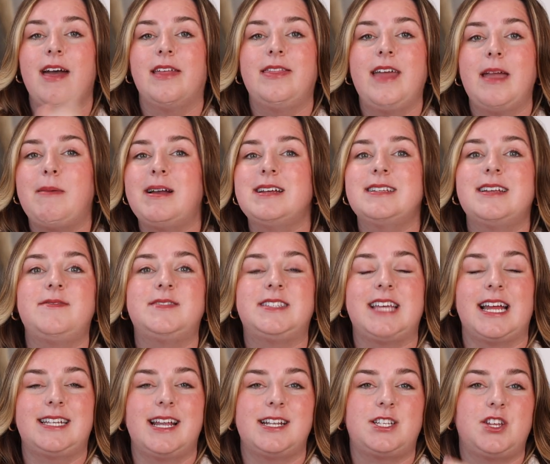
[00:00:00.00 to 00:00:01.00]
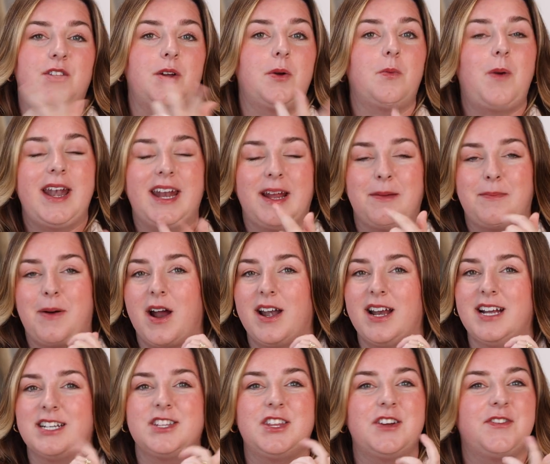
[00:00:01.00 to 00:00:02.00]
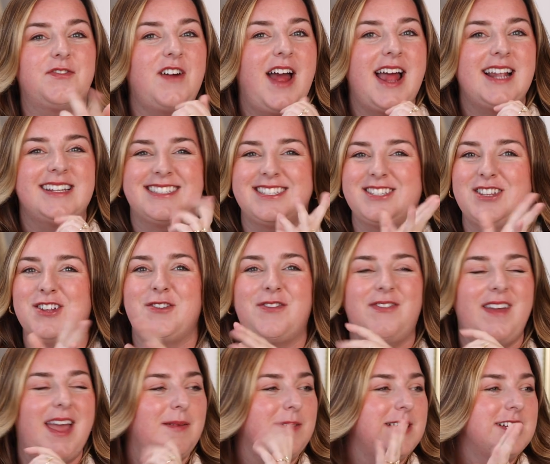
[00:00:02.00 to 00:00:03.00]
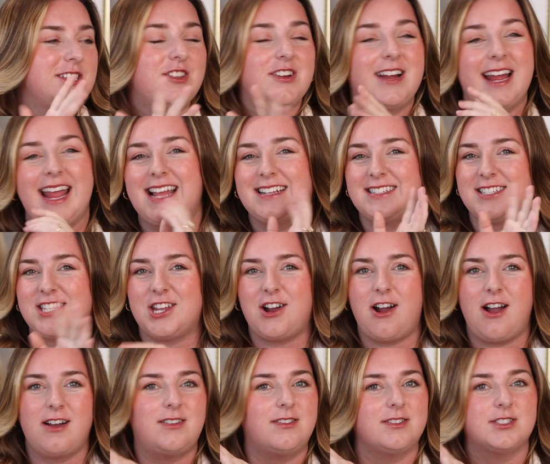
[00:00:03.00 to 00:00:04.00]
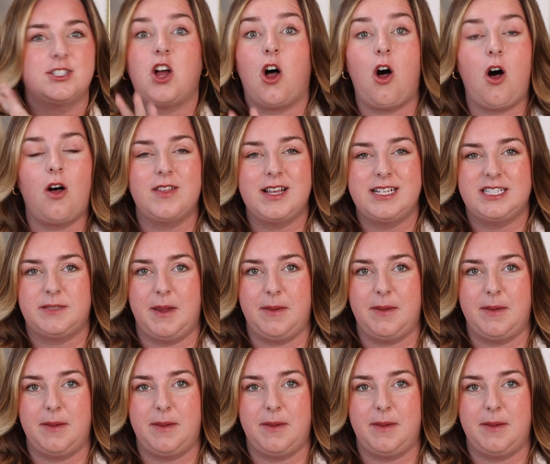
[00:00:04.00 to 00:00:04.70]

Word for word: They might have sent it to their wedding party, to their friends, to their family, to their aunts, to their uncles, to all these